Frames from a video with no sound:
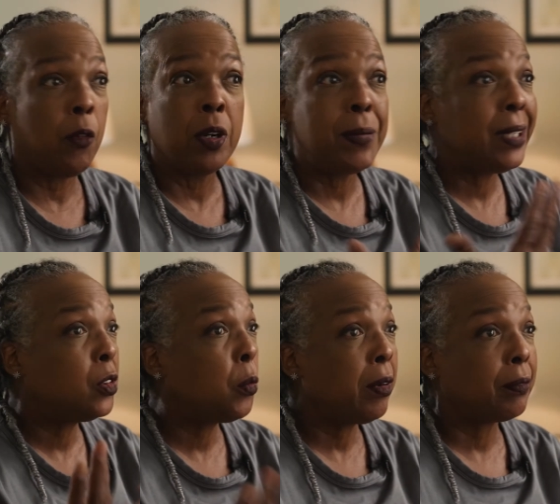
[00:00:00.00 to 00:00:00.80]
are we going to make
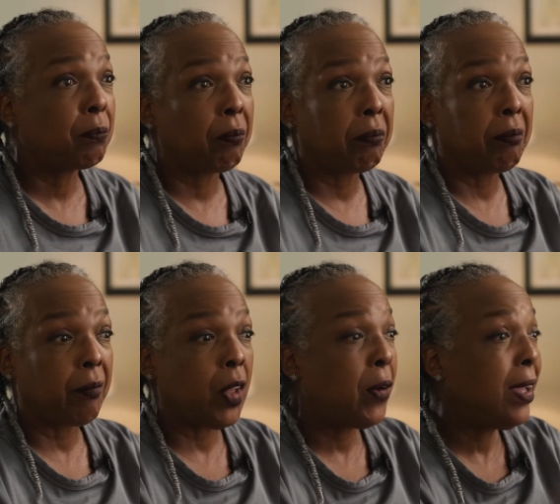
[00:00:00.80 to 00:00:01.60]
this work?
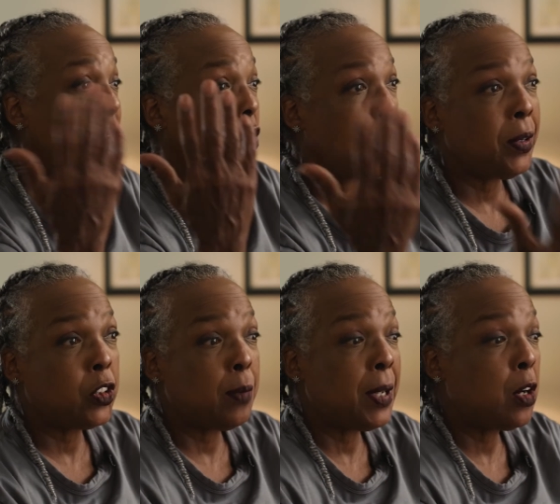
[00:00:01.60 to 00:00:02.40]
Okay, so
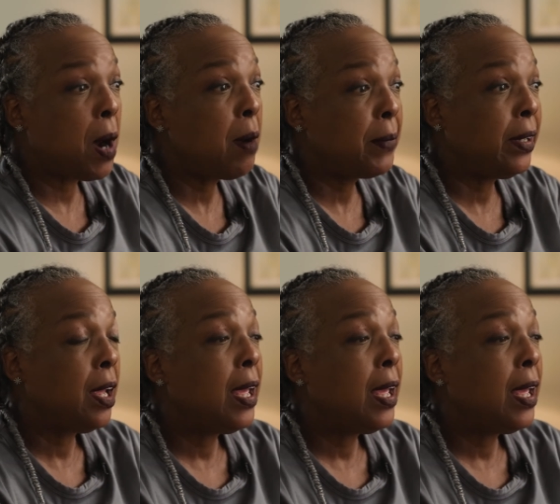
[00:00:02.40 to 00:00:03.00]
it's going to be an apartment.